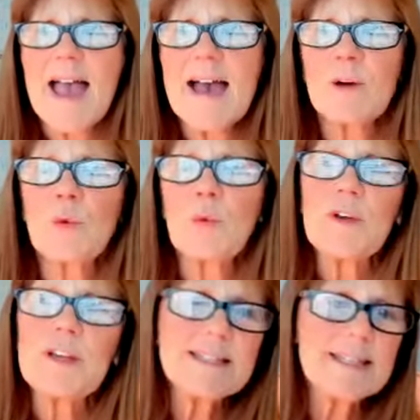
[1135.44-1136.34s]
And when
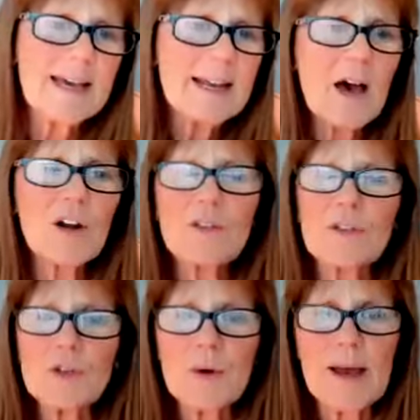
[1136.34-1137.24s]
we set out on the
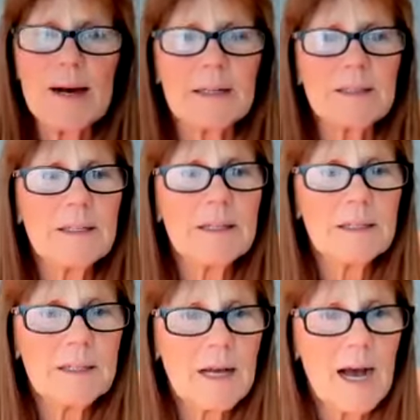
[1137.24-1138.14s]
trail,
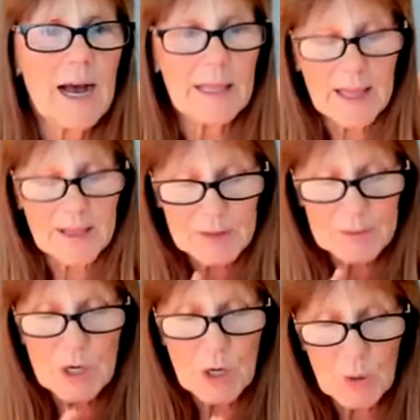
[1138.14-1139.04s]
I let
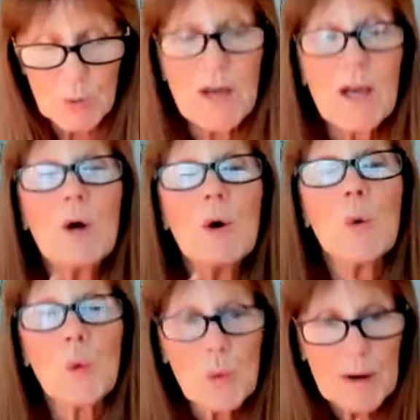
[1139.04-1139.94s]
them know
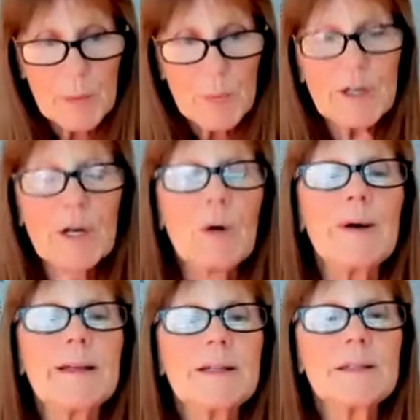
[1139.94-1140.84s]
where we're
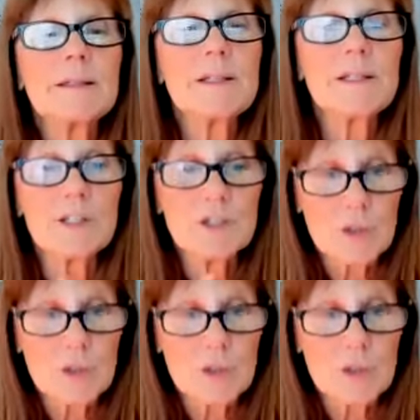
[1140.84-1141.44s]
going. The